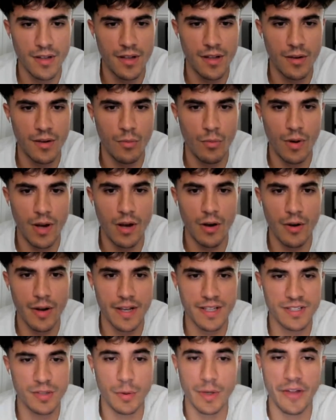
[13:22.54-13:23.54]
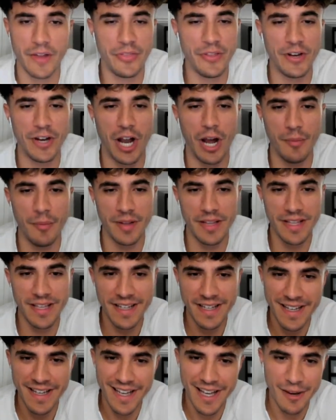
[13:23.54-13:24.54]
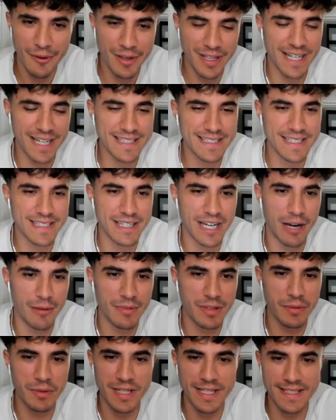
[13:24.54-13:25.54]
wow. Okay, so we got the anomaly. We got the anomaly. We got the